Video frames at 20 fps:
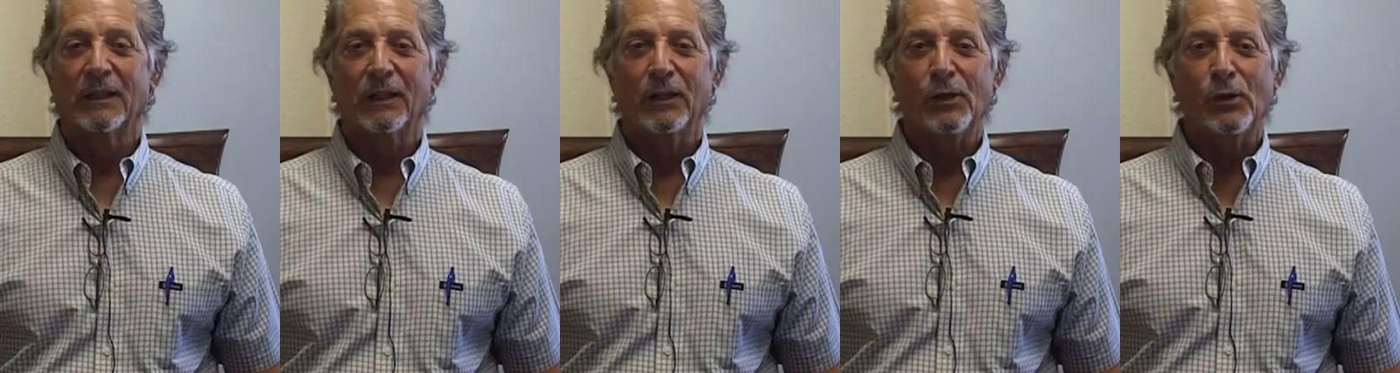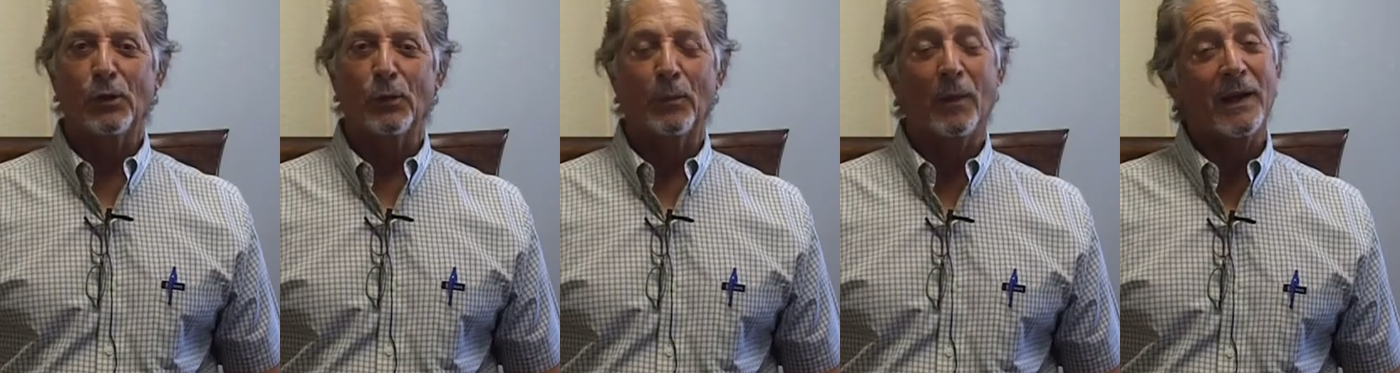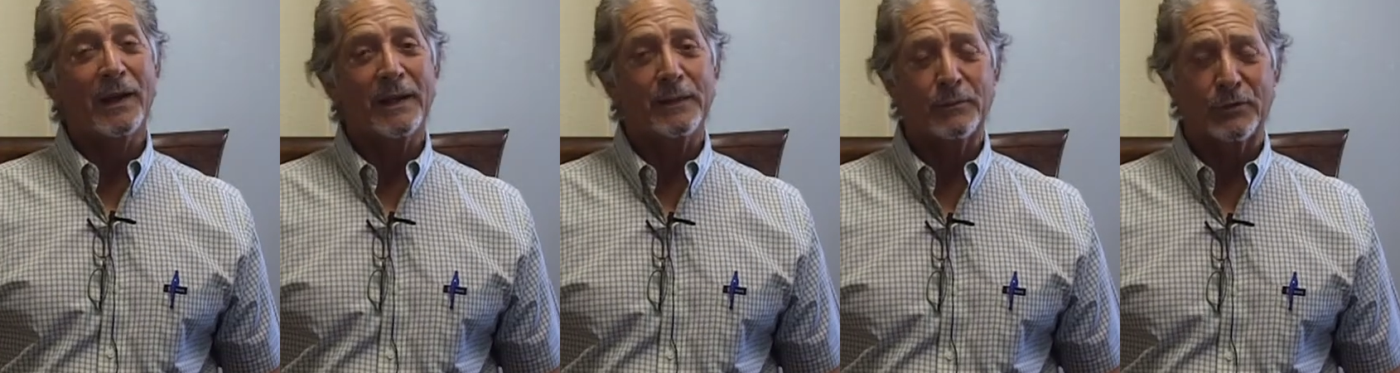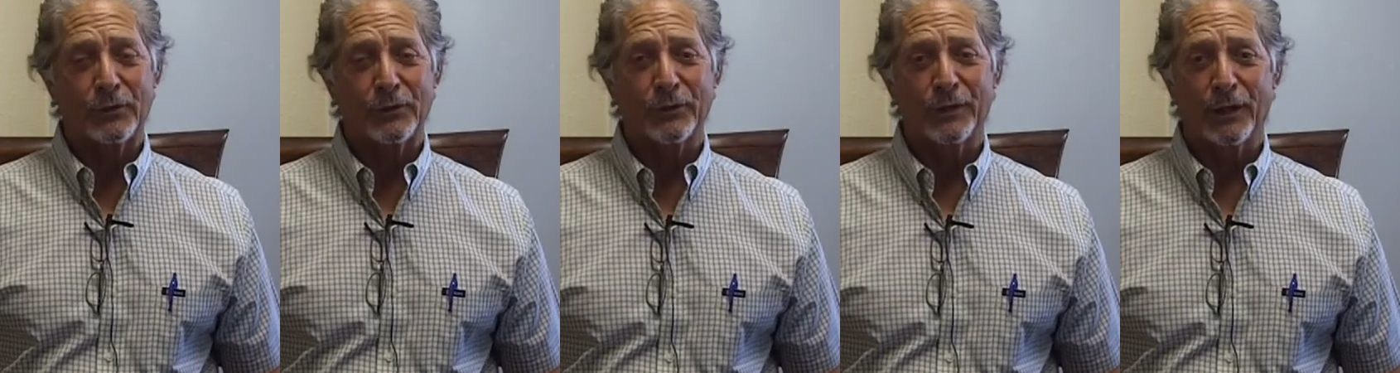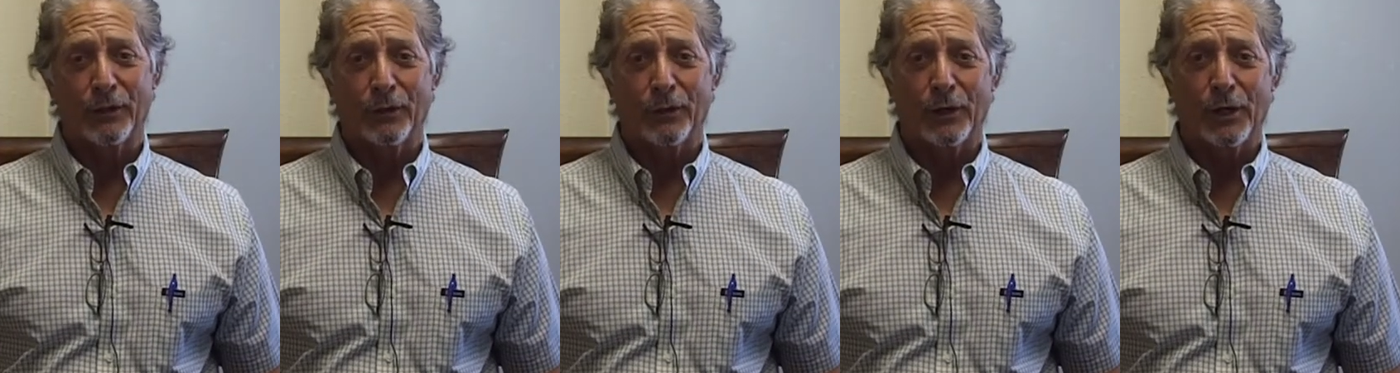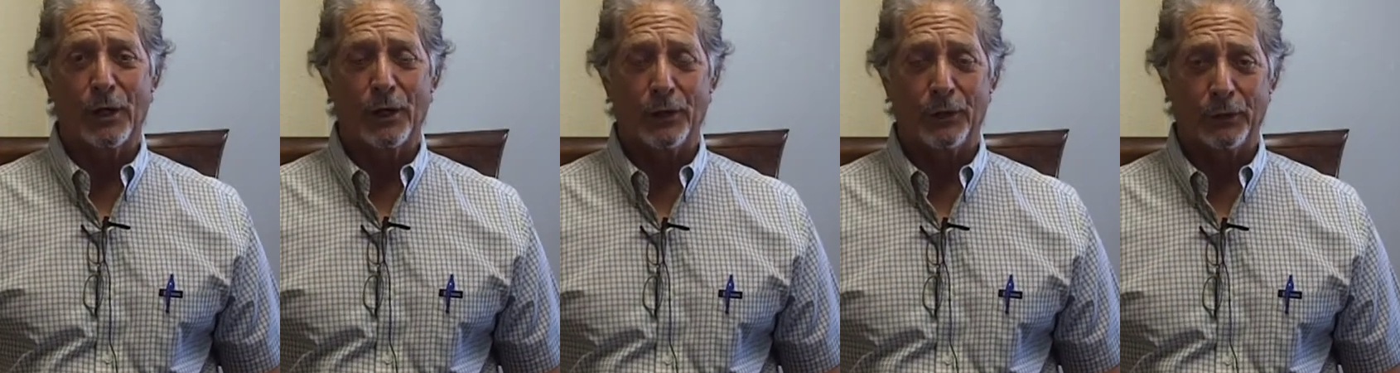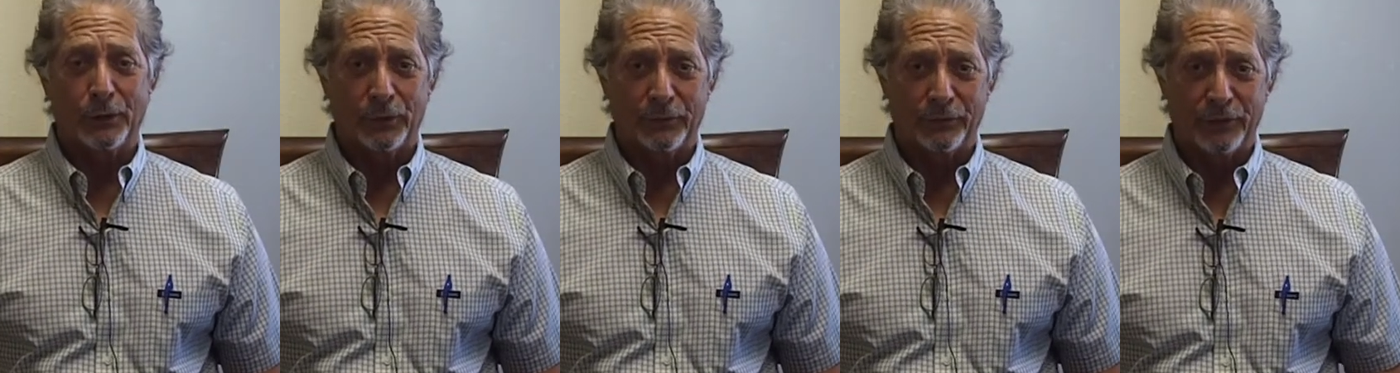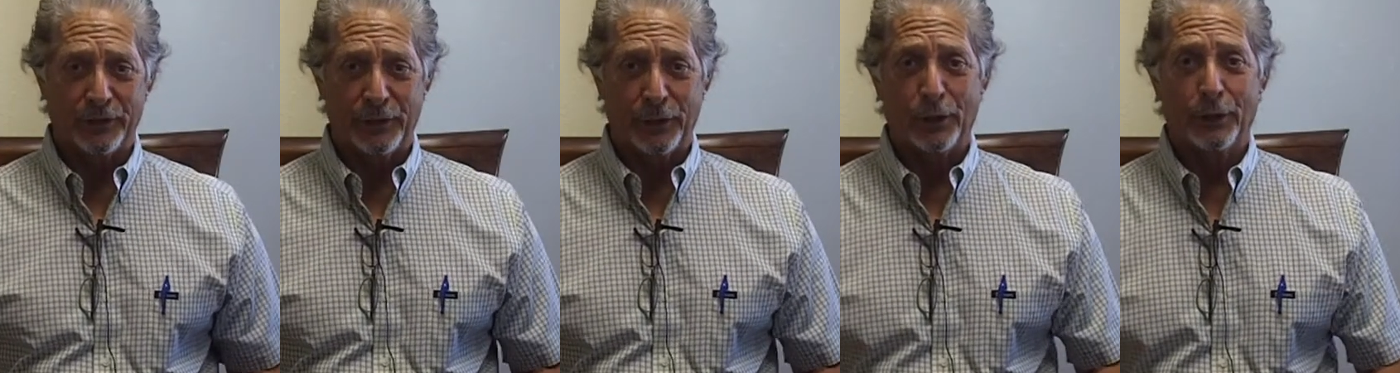Hello, my name is Ernie Arredondo
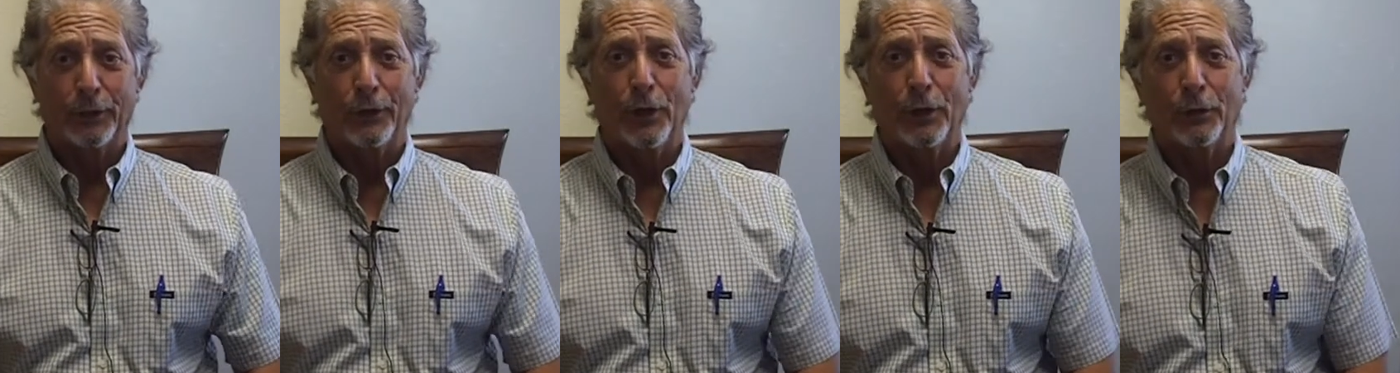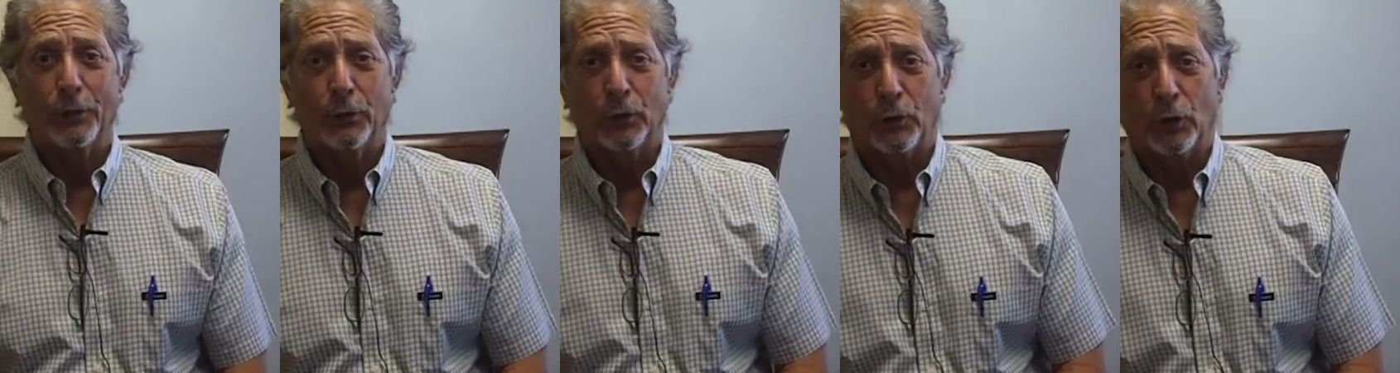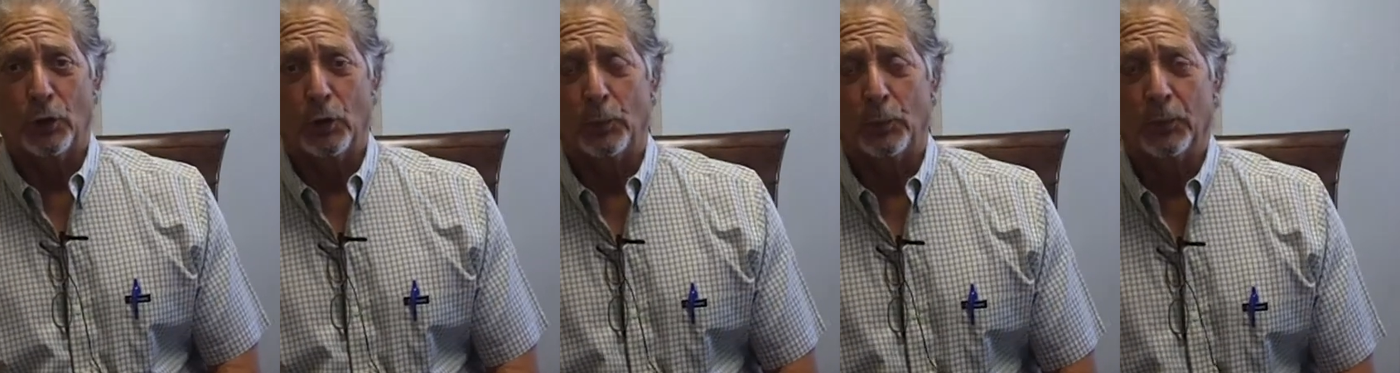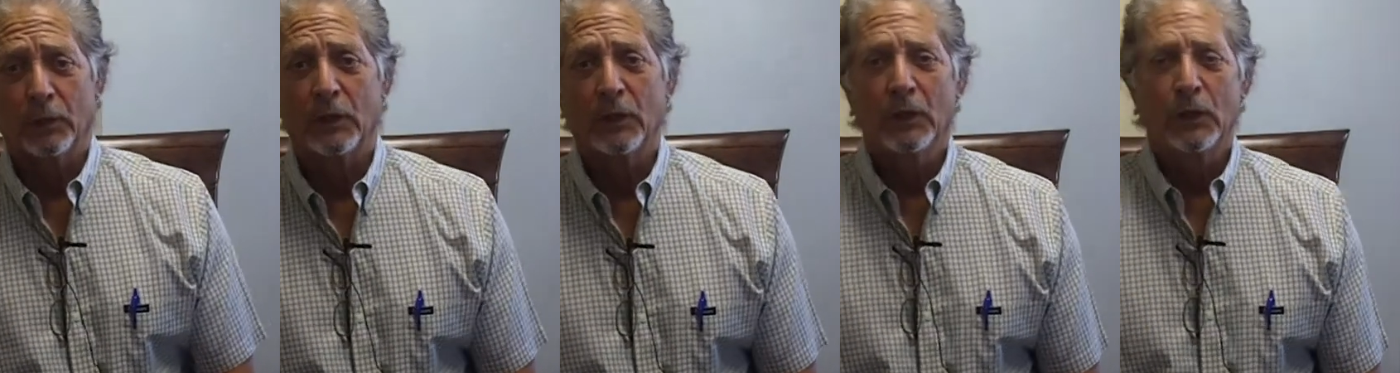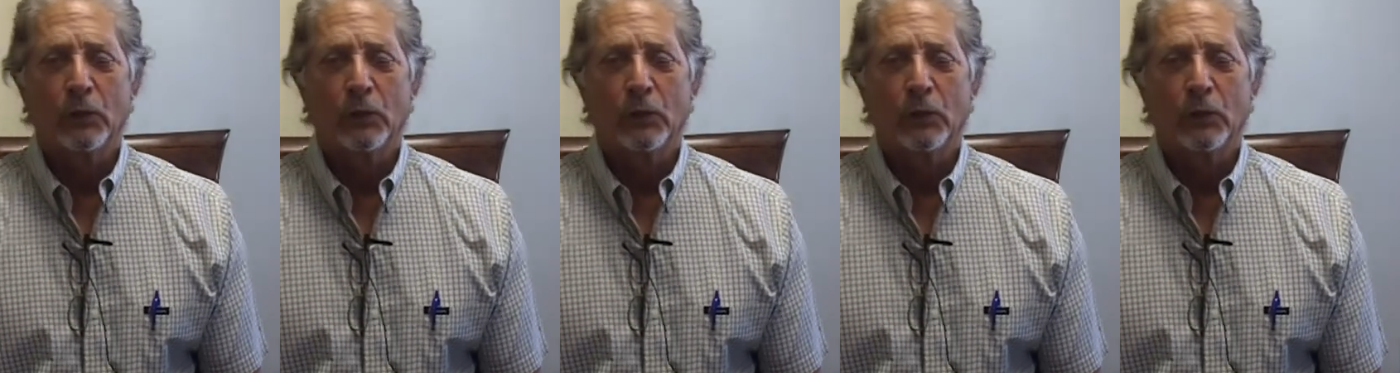of the Arredondo Group.